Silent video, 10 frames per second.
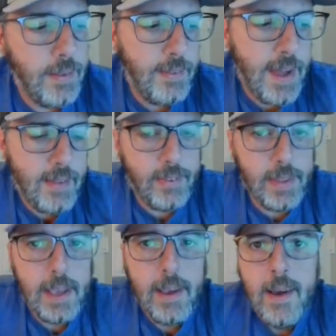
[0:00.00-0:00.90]

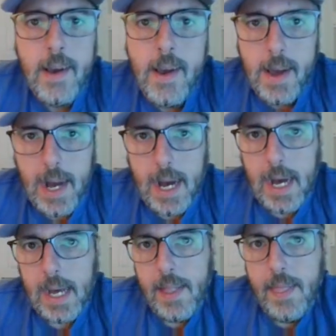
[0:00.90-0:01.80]
TSLY.
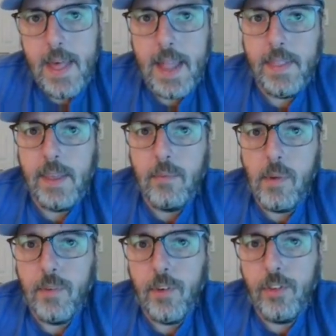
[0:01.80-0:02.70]
And then the
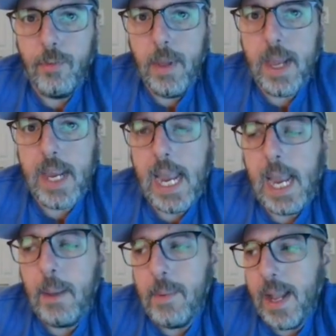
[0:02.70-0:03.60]
reverse split
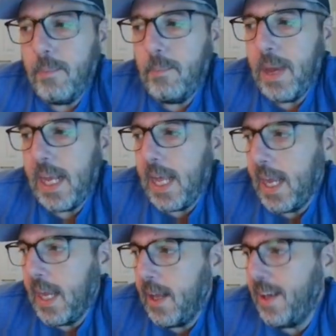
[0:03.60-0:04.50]
came and I made
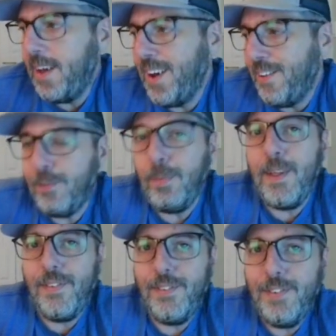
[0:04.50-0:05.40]
a
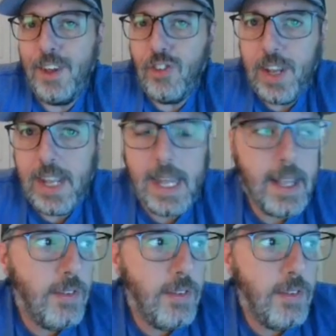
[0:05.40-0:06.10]
split decision and